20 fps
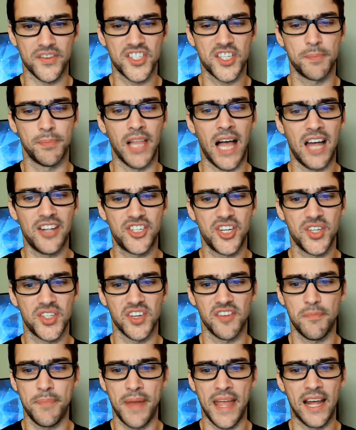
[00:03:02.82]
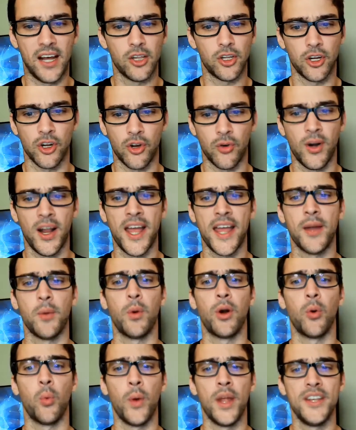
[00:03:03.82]
splotches of paler gray
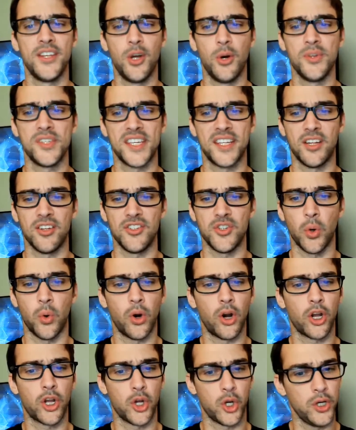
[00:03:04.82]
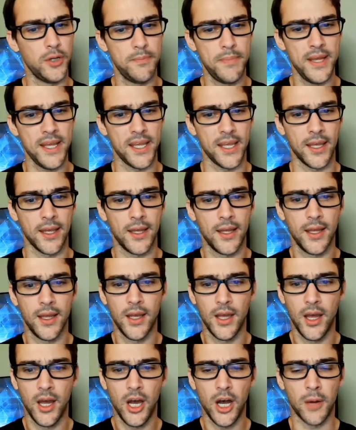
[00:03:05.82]
where windows and a door could be.
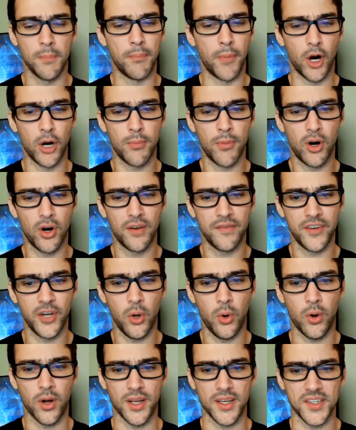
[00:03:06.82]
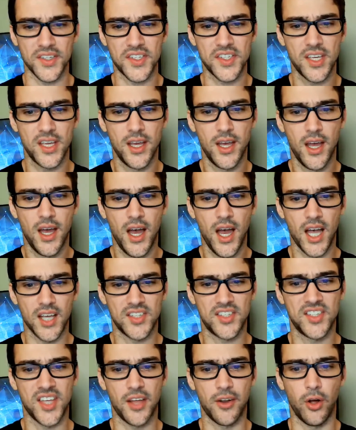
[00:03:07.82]
A murmur of noise, a
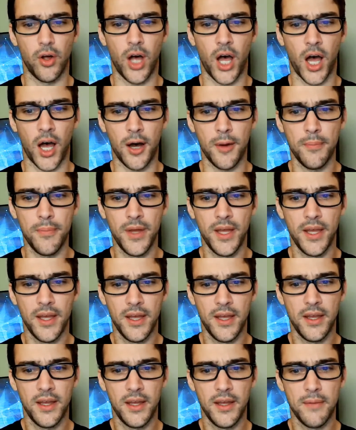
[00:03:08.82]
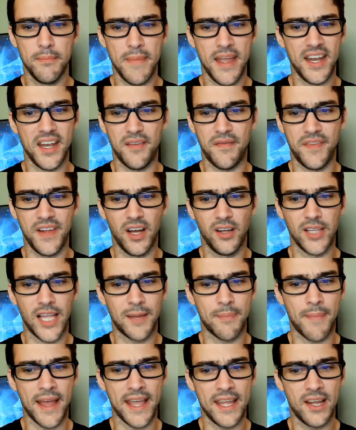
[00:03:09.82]
subtle hum, made it feel like
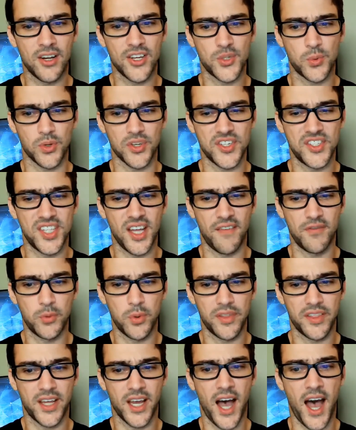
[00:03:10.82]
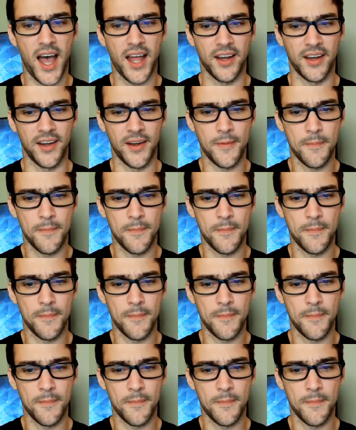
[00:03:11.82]
my ears were stuffed with cotton.